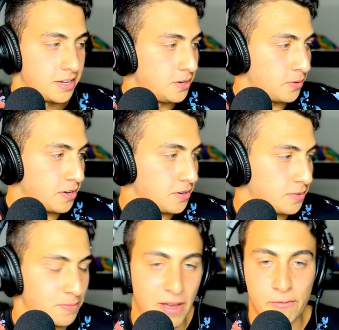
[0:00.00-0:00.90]
right, here we
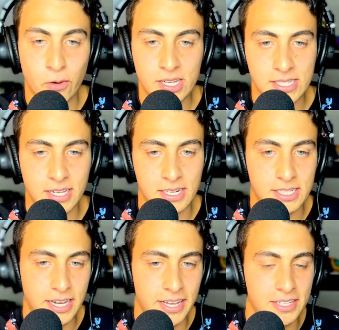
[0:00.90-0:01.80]
go. My voice is gonna
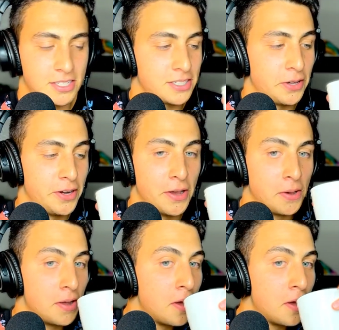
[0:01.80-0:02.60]
shake, just so you know.